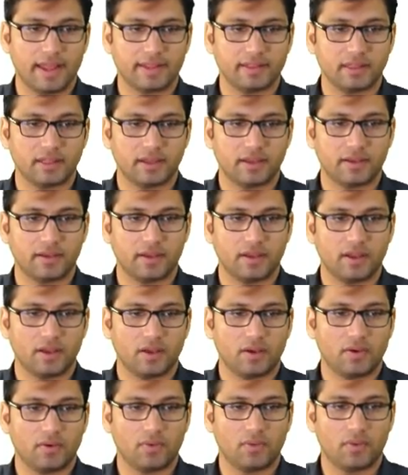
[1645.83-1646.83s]
and the
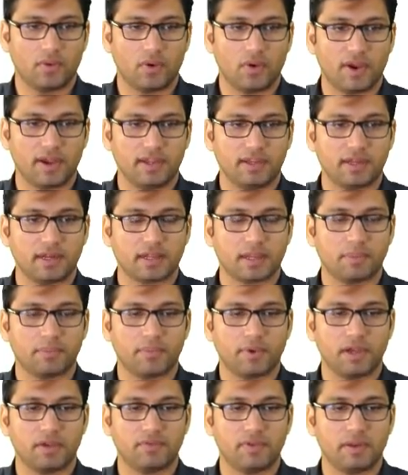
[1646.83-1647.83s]
horizontal
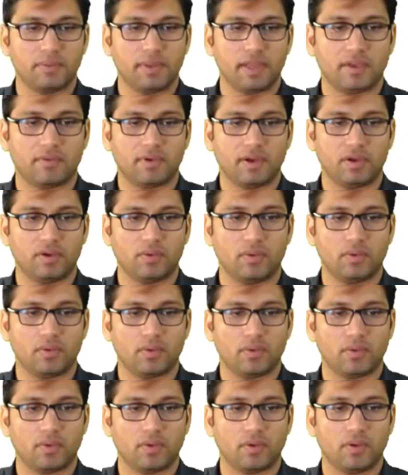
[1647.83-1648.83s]
component will be equal to